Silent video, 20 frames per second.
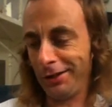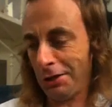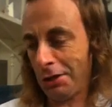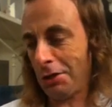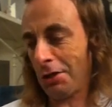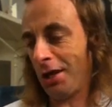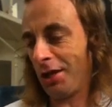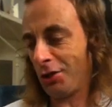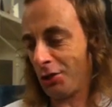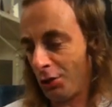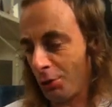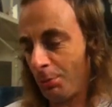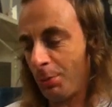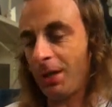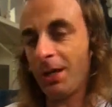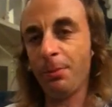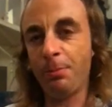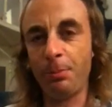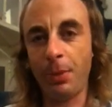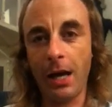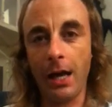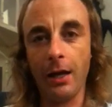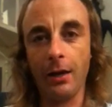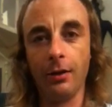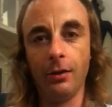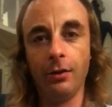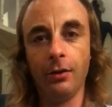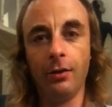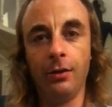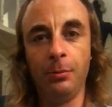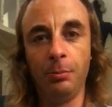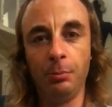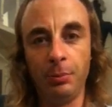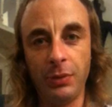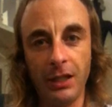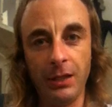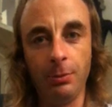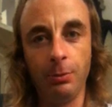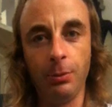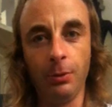There should be a ban on
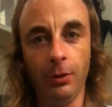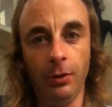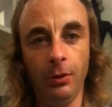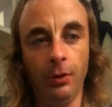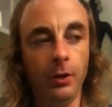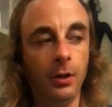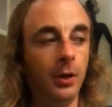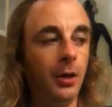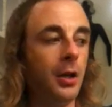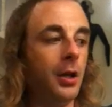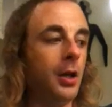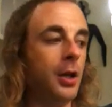people